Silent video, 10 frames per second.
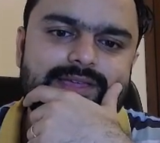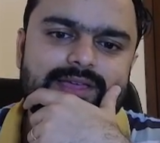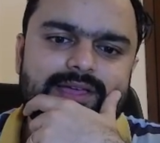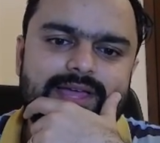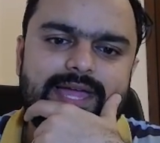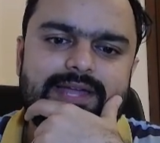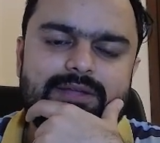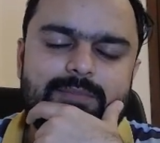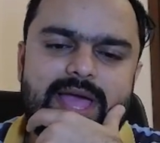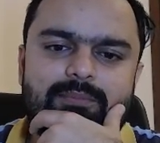
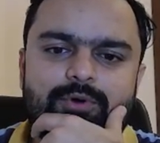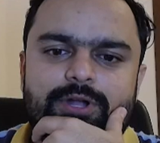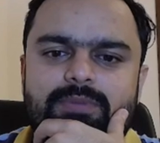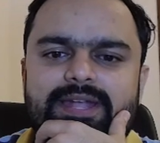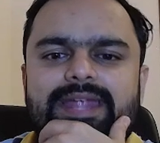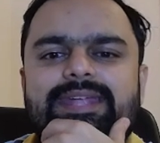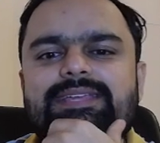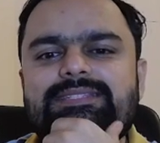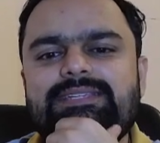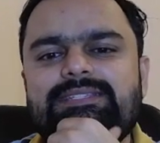and my opponent played knight
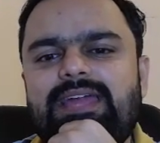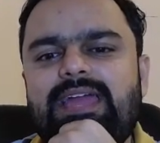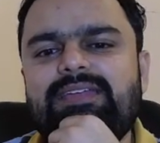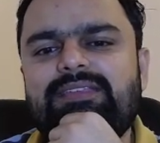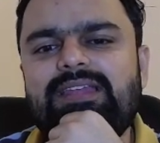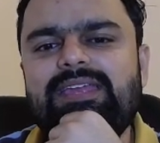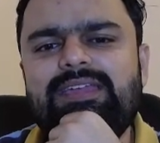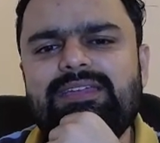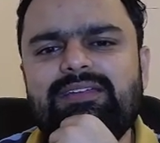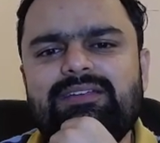a6, and I
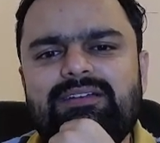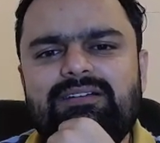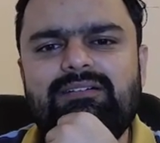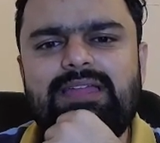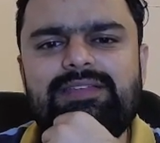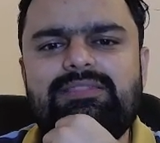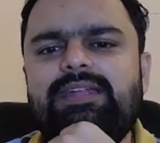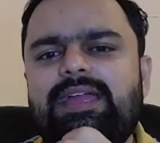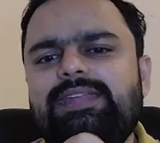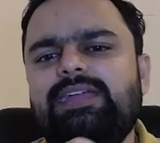really liked
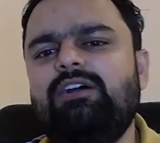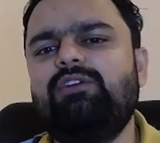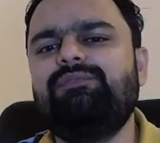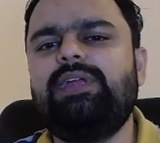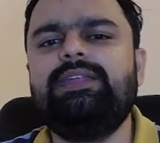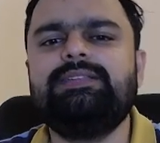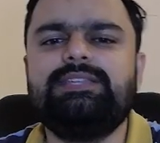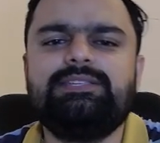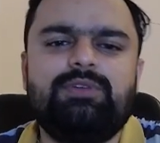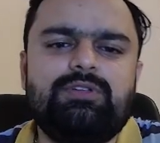that idea of knight
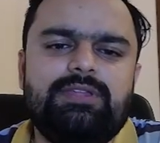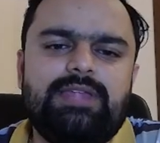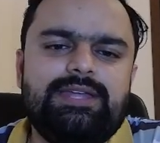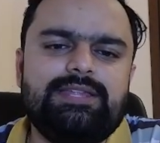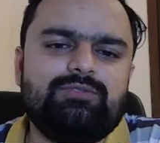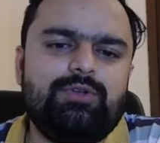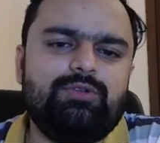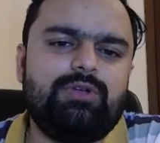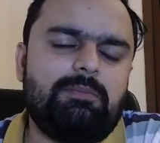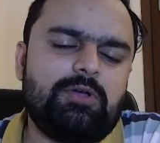a6 because the knight is going
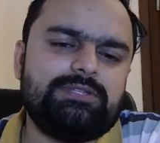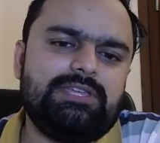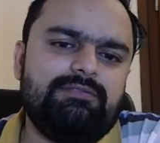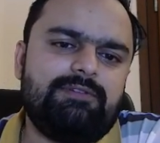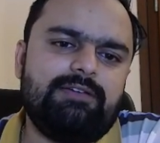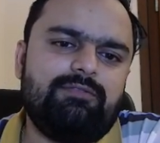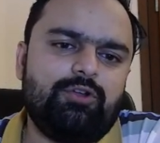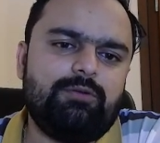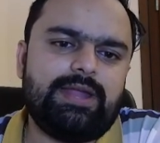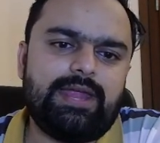to come on c5,
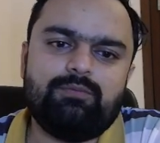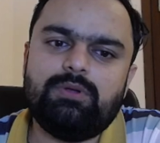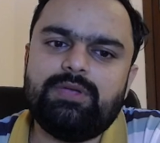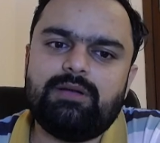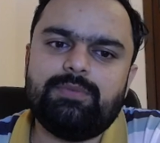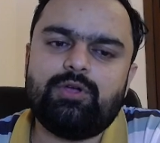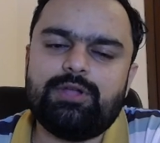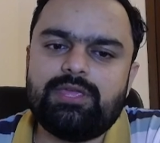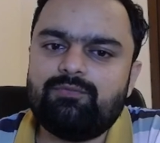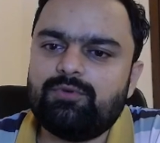followed by knight will be coming on
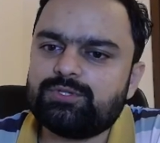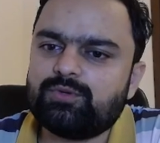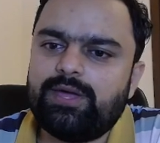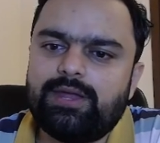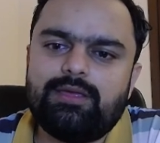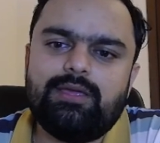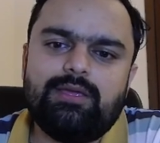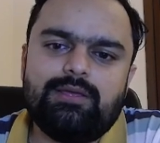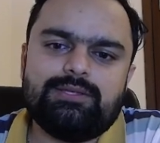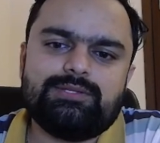e4 square.
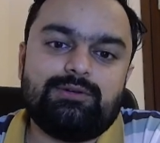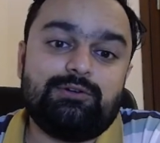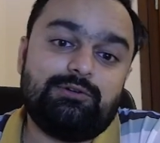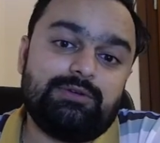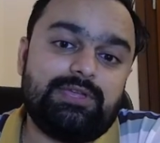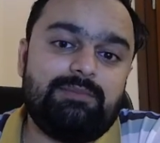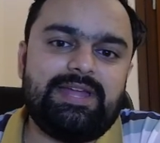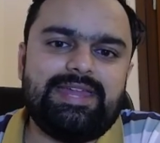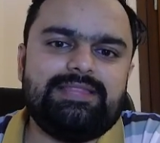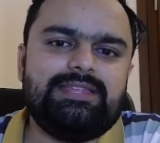So he
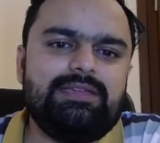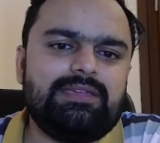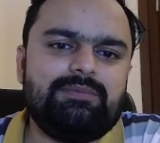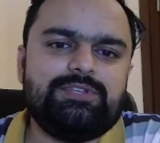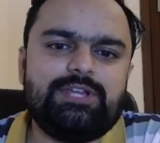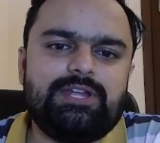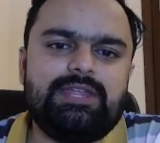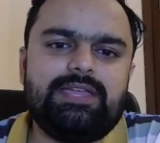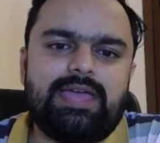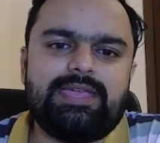played a3
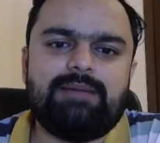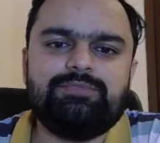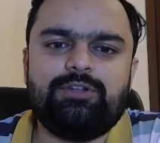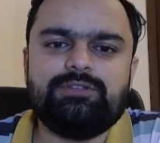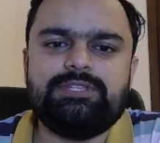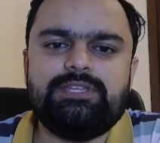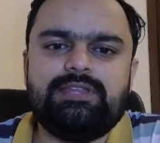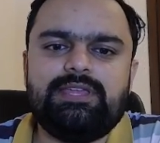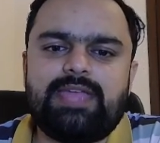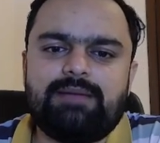immediately. I captured on c3,
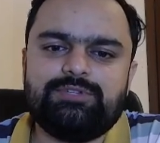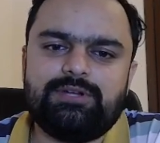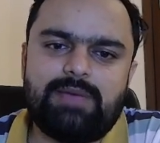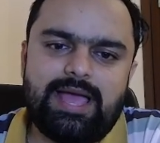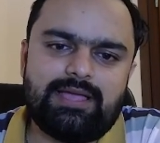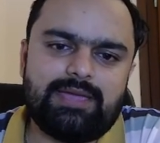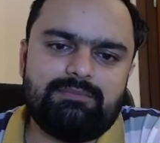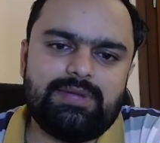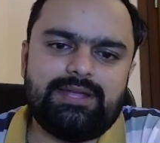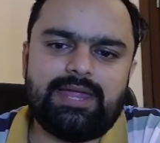he captured back. I
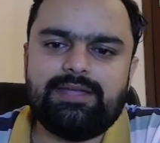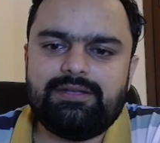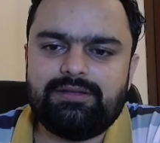played knight